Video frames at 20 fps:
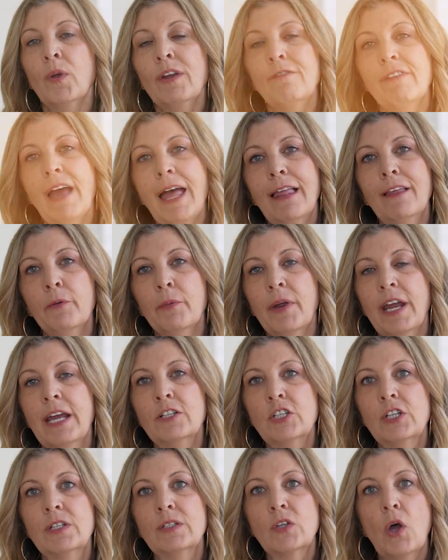Green Valley
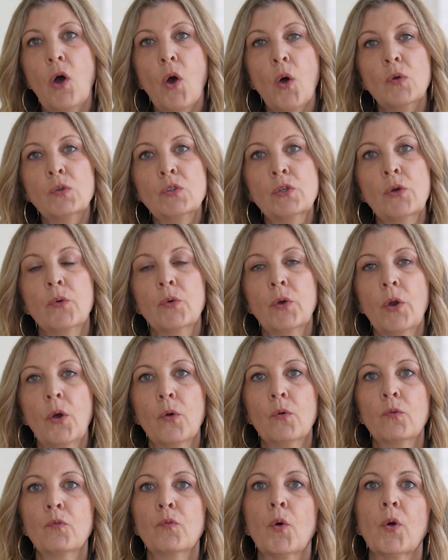Ranch is also
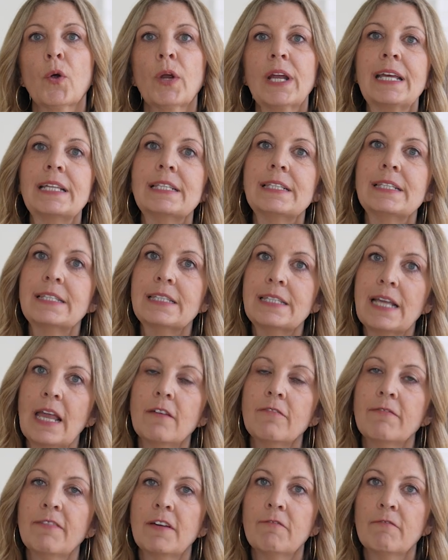known for its
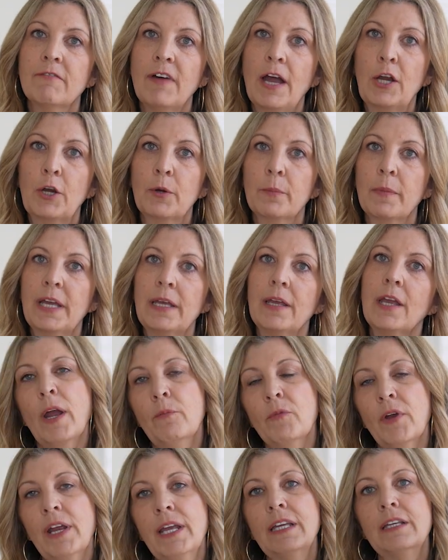safe environment.
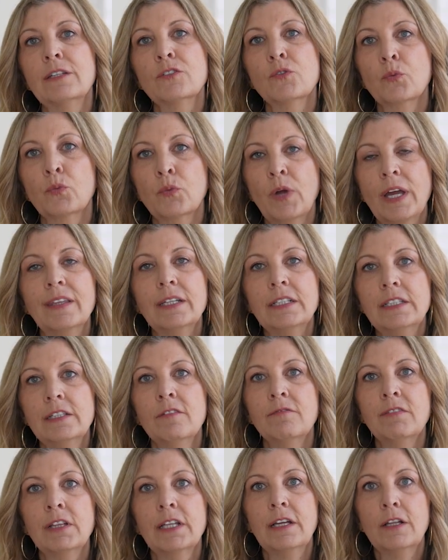Crime rate is
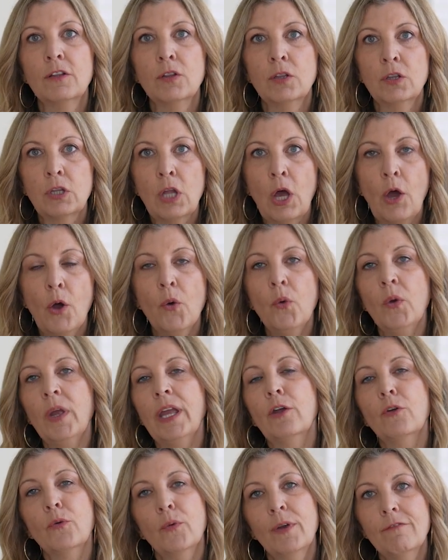relatively low
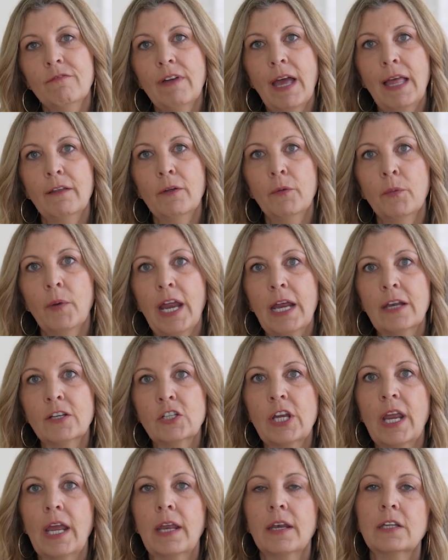in Green Valley
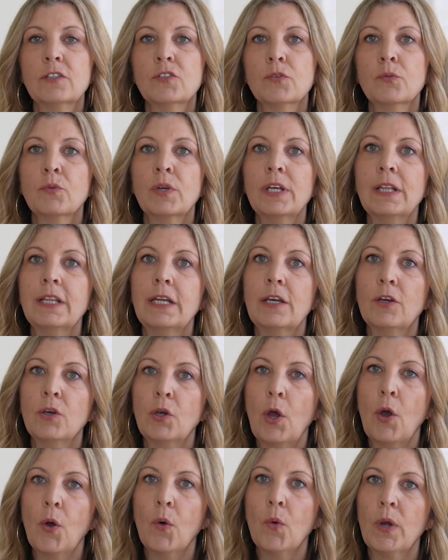Ranch and it's really
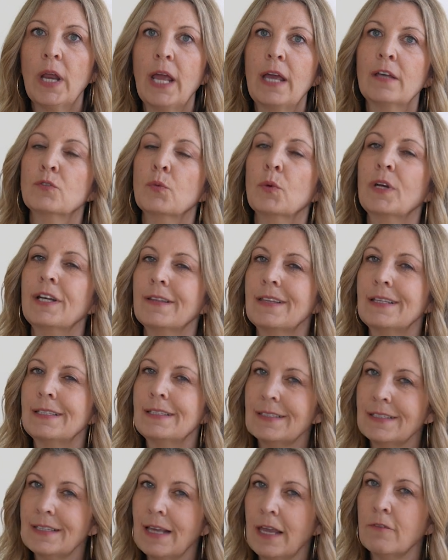known as one of the
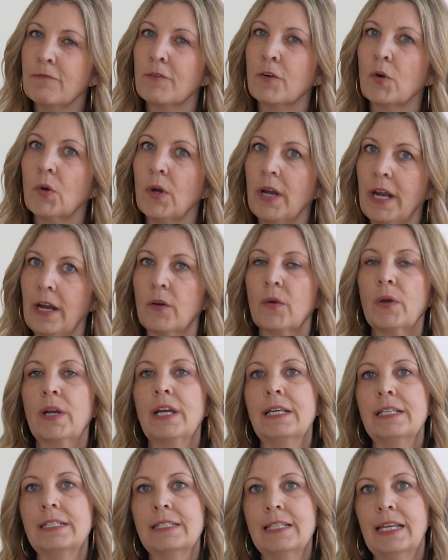safer
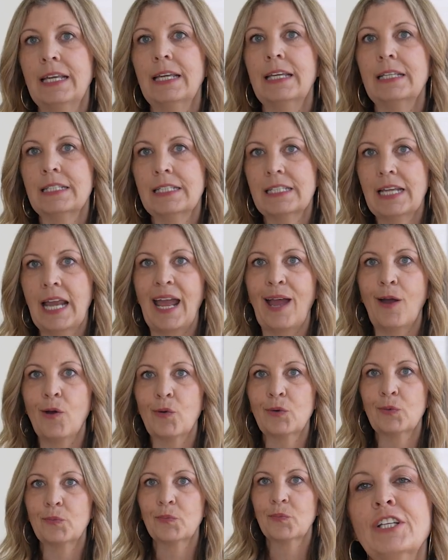areas in
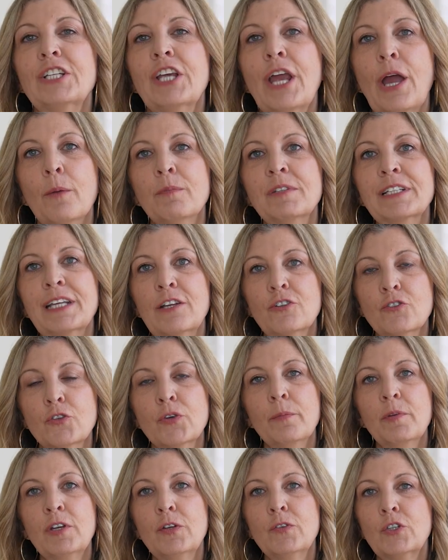town, which helps
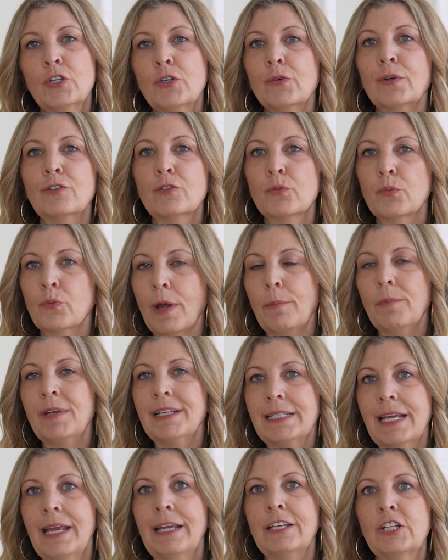contribute to its
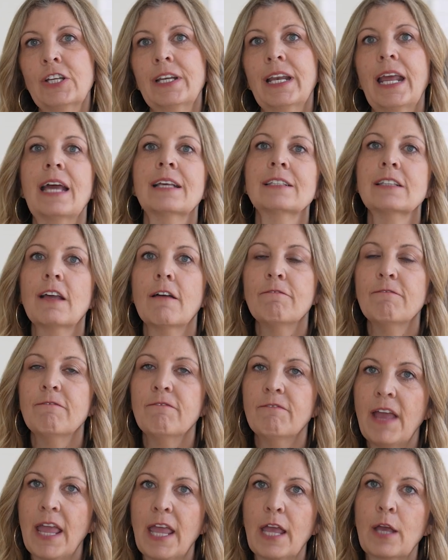reputation as a
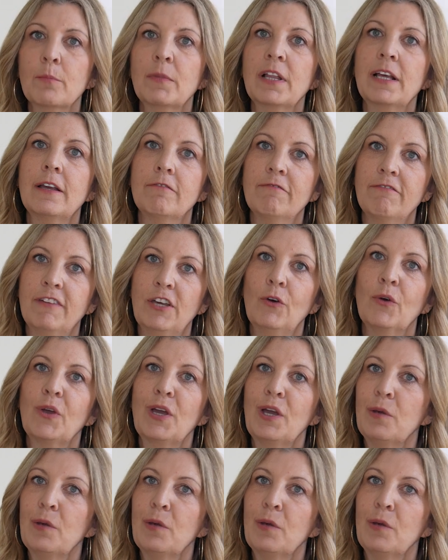family feel